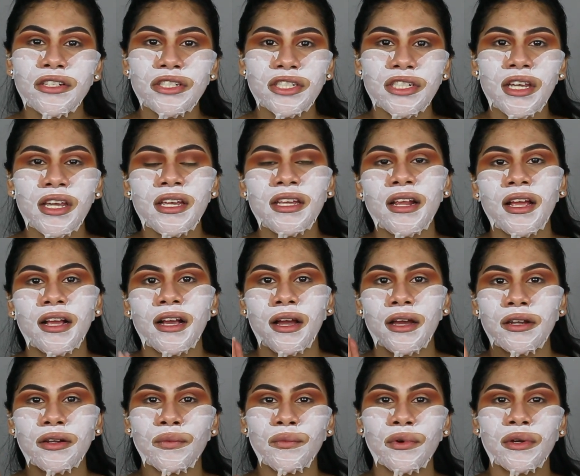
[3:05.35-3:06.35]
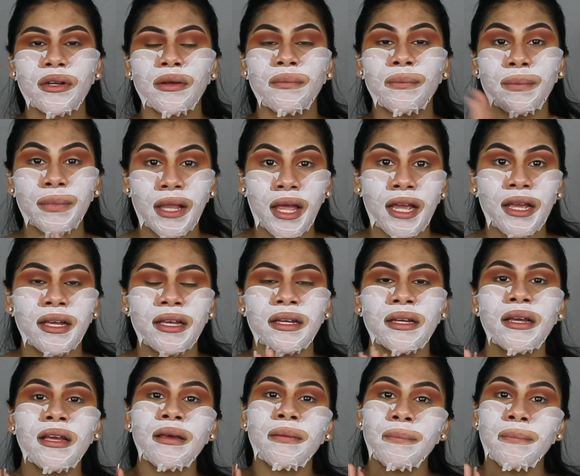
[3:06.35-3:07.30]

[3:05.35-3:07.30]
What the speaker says: shade, I kind of want a black